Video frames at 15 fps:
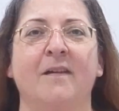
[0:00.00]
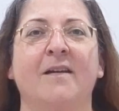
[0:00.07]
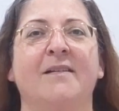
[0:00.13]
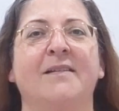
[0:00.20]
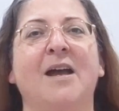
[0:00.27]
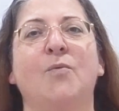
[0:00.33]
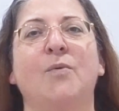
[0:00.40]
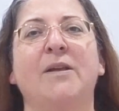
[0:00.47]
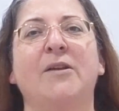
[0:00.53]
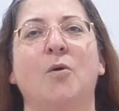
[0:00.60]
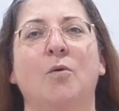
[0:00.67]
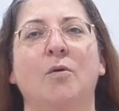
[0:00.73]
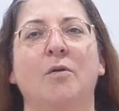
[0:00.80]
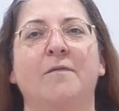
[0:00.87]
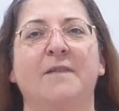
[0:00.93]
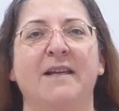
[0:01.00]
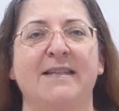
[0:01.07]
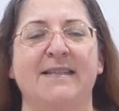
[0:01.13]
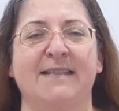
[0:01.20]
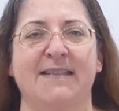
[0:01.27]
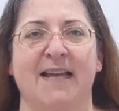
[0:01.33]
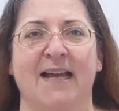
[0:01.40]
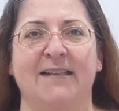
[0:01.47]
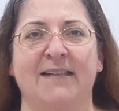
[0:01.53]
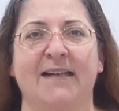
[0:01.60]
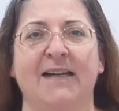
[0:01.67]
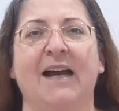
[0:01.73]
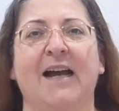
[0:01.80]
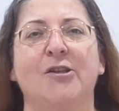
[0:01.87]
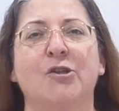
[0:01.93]
Now, with all of that said,
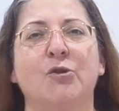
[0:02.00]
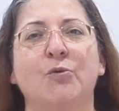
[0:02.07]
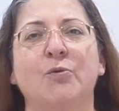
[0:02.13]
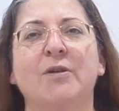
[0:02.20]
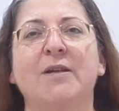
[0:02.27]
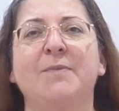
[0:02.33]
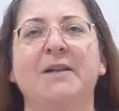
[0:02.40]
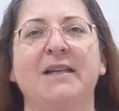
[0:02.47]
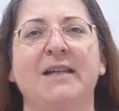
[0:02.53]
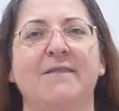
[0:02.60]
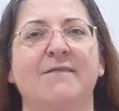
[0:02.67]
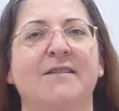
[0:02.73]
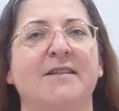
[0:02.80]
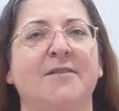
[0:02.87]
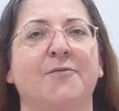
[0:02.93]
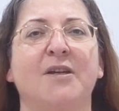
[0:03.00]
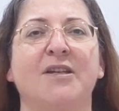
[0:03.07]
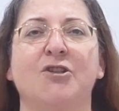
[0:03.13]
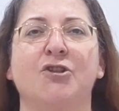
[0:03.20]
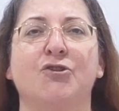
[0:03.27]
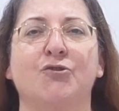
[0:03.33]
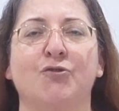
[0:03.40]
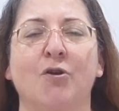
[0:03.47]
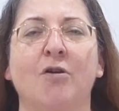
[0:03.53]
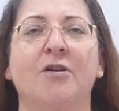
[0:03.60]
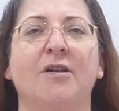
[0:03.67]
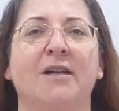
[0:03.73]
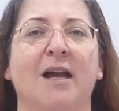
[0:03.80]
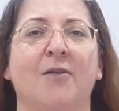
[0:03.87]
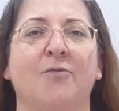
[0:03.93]
I truly believe Xero is a strong
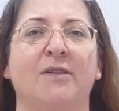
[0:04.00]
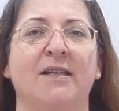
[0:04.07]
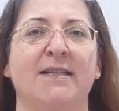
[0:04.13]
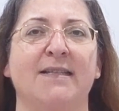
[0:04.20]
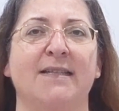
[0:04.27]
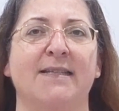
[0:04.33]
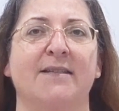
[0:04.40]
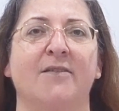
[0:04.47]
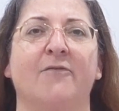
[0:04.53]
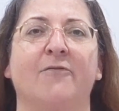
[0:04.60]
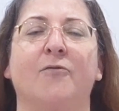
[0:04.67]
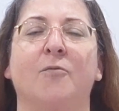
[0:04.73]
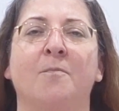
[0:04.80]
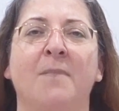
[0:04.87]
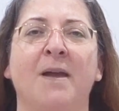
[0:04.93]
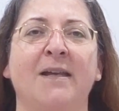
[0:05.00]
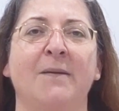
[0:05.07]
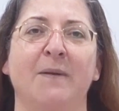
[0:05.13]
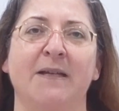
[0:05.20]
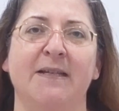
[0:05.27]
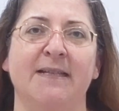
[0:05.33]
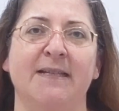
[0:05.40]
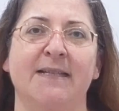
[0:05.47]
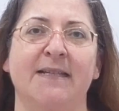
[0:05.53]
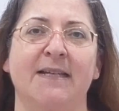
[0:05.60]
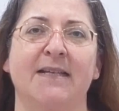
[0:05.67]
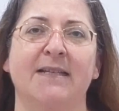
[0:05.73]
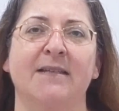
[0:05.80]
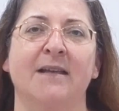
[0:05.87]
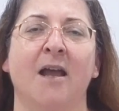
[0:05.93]
accounting system for many
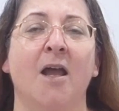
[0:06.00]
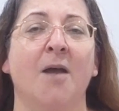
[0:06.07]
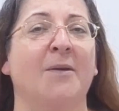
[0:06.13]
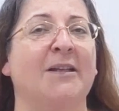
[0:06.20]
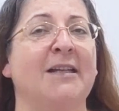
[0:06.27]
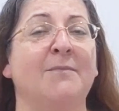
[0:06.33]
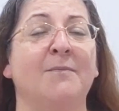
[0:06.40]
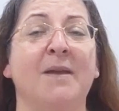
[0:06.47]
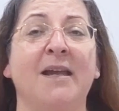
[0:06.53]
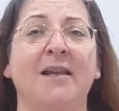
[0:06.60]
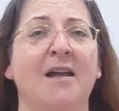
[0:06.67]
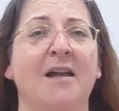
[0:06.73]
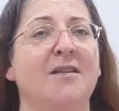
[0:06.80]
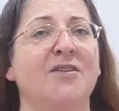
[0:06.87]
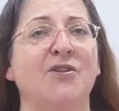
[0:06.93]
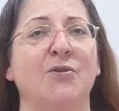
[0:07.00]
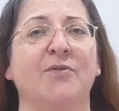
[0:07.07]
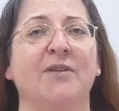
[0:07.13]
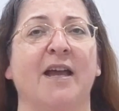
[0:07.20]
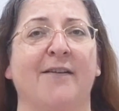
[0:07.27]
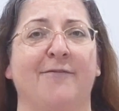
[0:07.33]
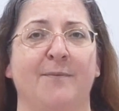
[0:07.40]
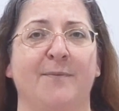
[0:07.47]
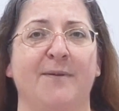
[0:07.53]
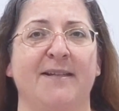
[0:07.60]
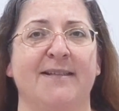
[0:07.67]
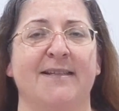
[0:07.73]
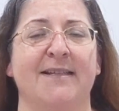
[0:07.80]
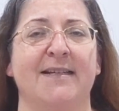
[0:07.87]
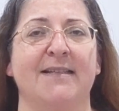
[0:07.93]
businesses, but it may not suit every
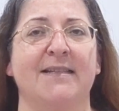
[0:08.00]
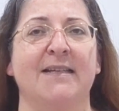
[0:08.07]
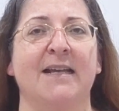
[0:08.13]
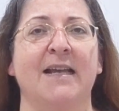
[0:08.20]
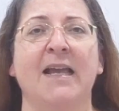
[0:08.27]
business.